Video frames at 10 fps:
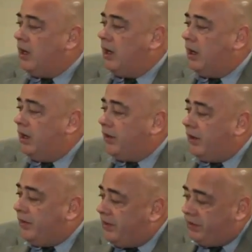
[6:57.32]

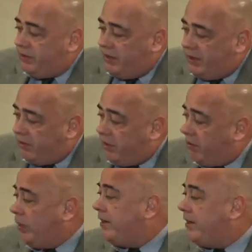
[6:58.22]
the
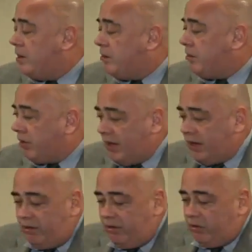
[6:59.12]
Sweden
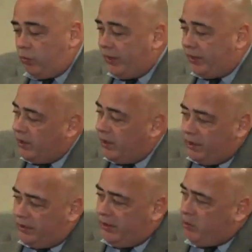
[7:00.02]
Democrats in Sweden,
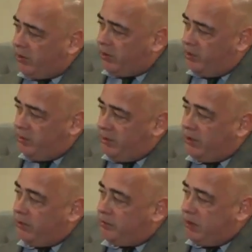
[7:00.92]
these are
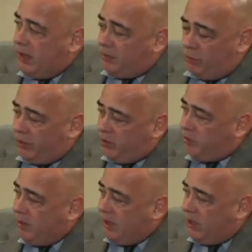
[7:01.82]
becoming more and
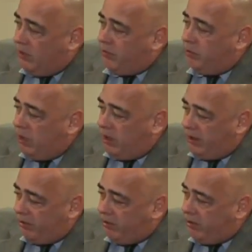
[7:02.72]
more powerful
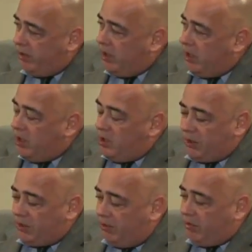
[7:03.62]
parties
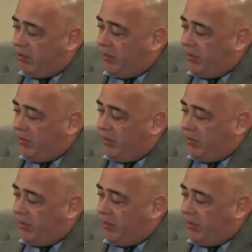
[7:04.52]
because